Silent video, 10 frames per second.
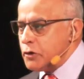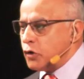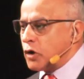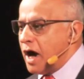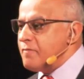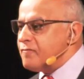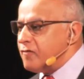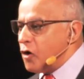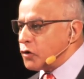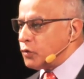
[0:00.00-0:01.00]
to come
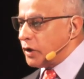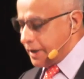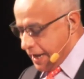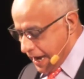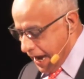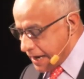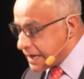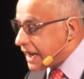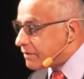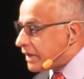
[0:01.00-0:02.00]
forward
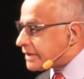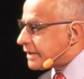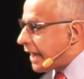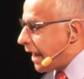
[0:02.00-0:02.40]
and give us a